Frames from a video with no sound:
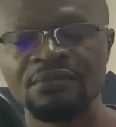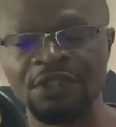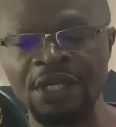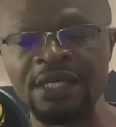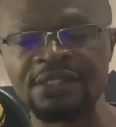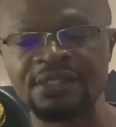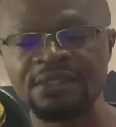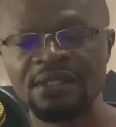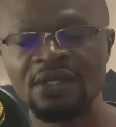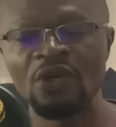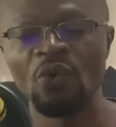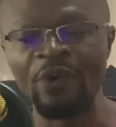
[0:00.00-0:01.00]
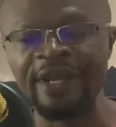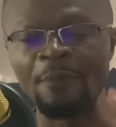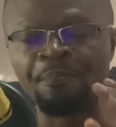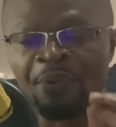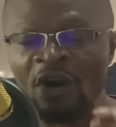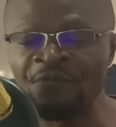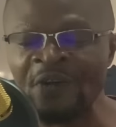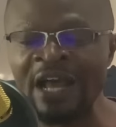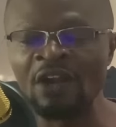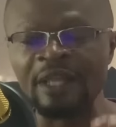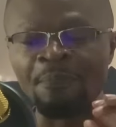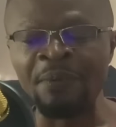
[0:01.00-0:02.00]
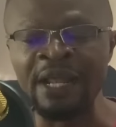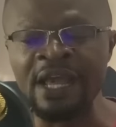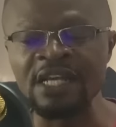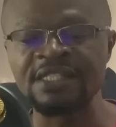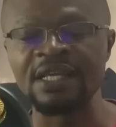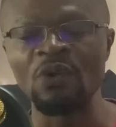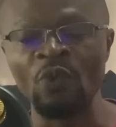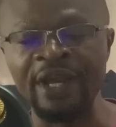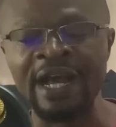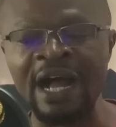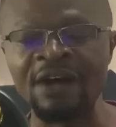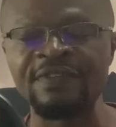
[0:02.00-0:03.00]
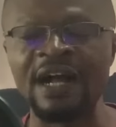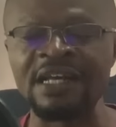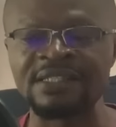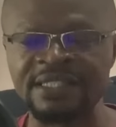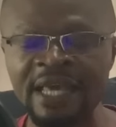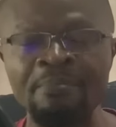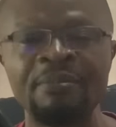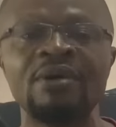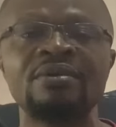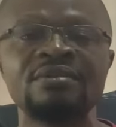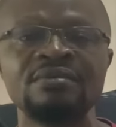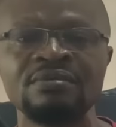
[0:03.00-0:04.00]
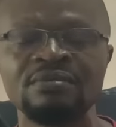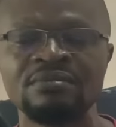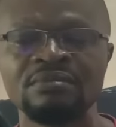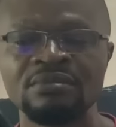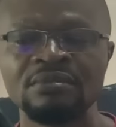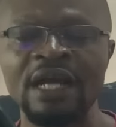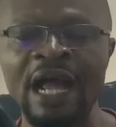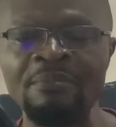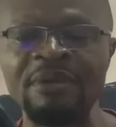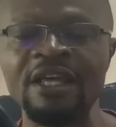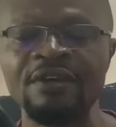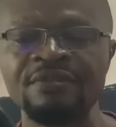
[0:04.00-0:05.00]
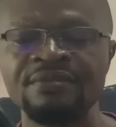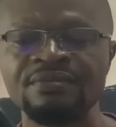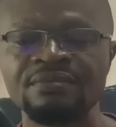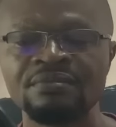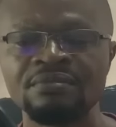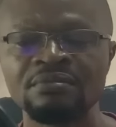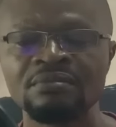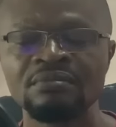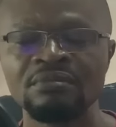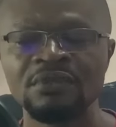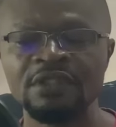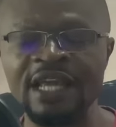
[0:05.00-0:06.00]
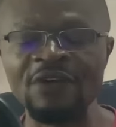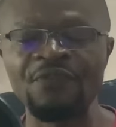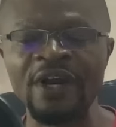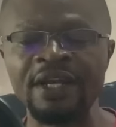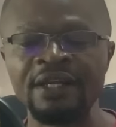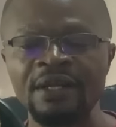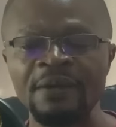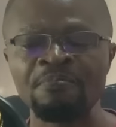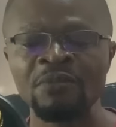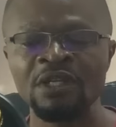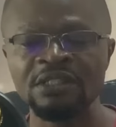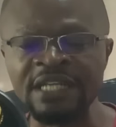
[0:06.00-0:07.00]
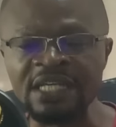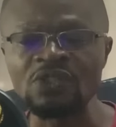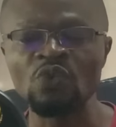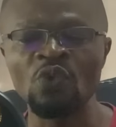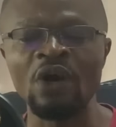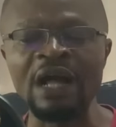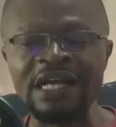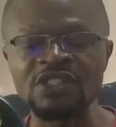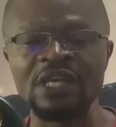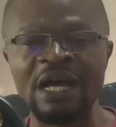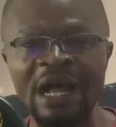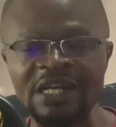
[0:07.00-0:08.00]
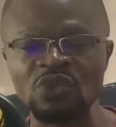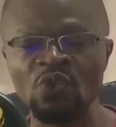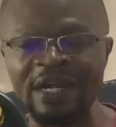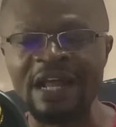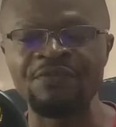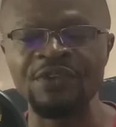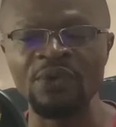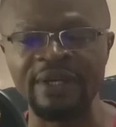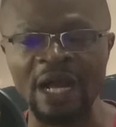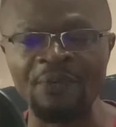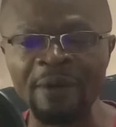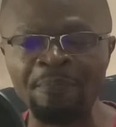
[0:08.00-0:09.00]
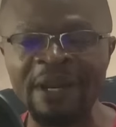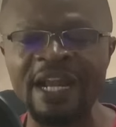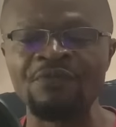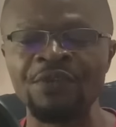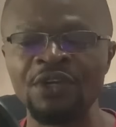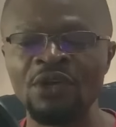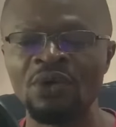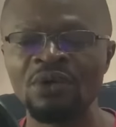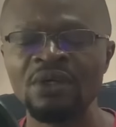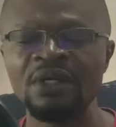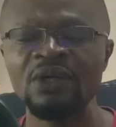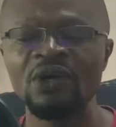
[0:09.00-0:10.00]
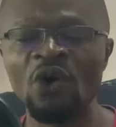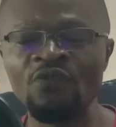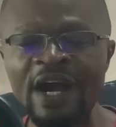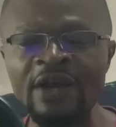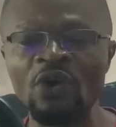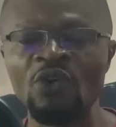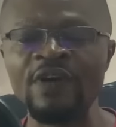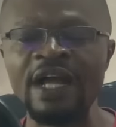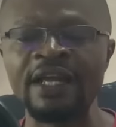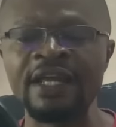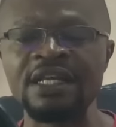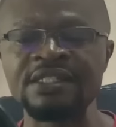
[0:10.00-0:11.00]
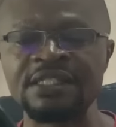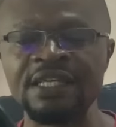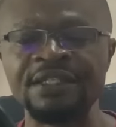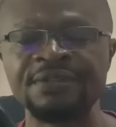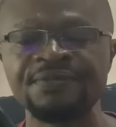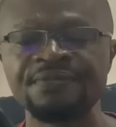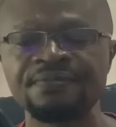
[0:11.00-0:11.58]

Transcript: Yes, with the profile of the players we have assembled, I believe. Dear friend, just as you watch that video, you can replay the video over and over again and see it.